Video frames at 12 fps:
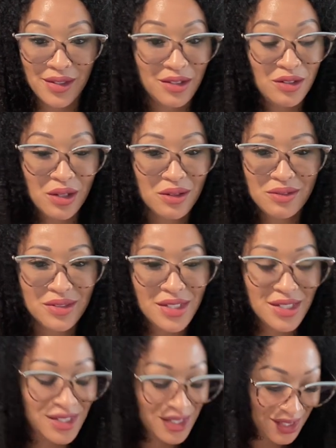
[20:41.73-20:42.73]
You know,
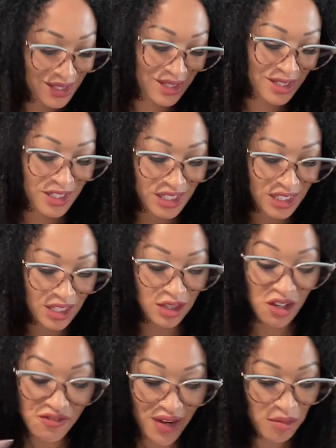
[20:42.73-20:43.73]
just this
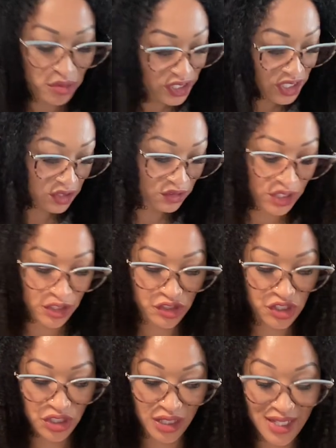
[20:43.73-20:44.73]
low vibrational
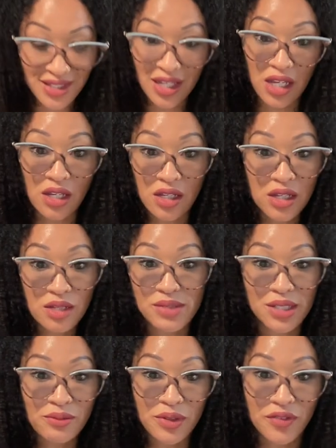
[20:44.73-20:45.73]
energy. That's King of Cups
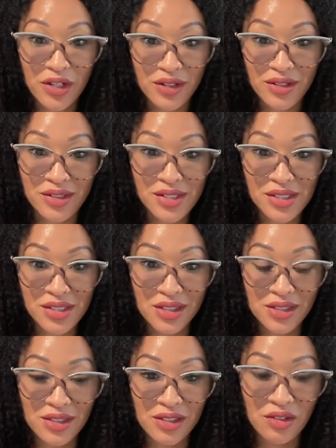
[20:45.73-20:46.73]
in reverse.
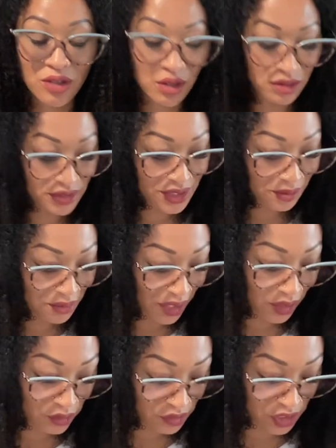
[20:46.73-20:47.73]
You know,
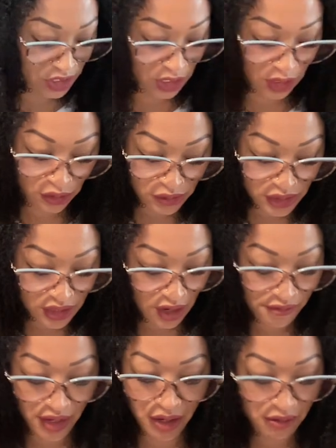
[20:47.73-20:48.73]
somebody who's just closed off,
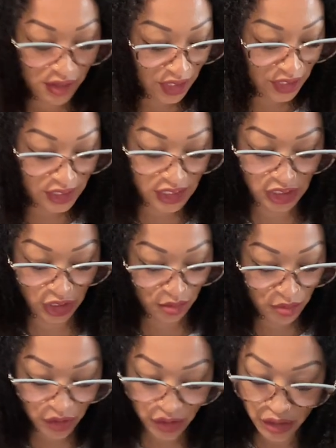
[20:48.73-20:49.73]
arrogant,
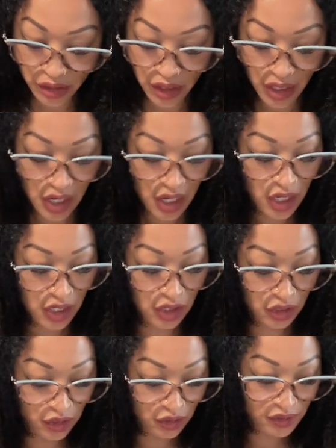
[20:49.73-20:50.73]
stubborn, you
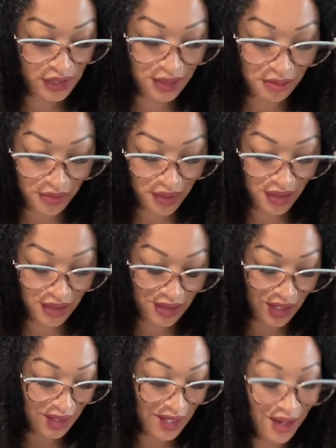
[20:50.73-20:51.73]
know,
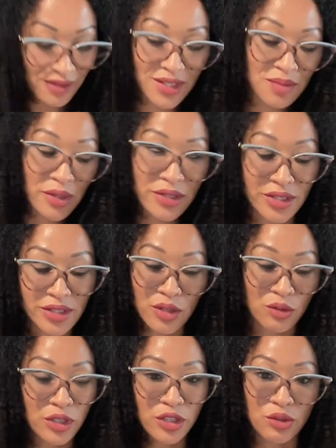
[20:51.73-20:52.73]
and now this person is
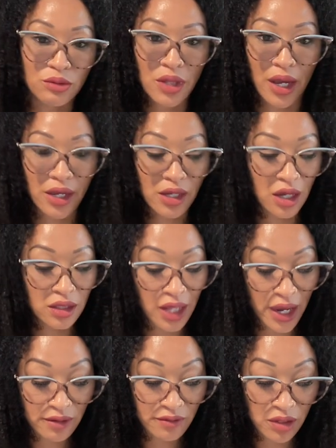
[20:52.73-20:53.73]
going through like a
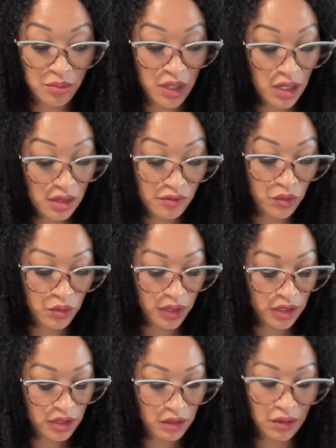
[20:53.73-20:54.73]
lot of upheaval
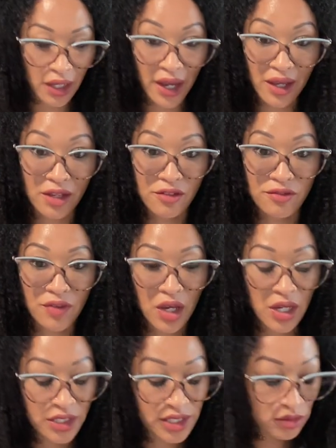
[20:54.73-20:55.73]
in their life,
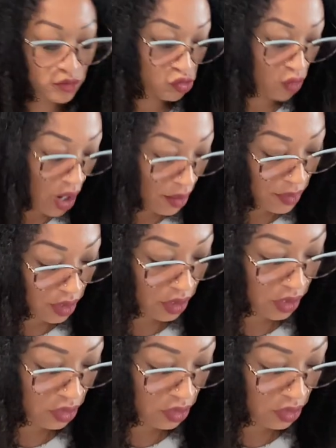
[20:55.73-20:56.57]
some drama,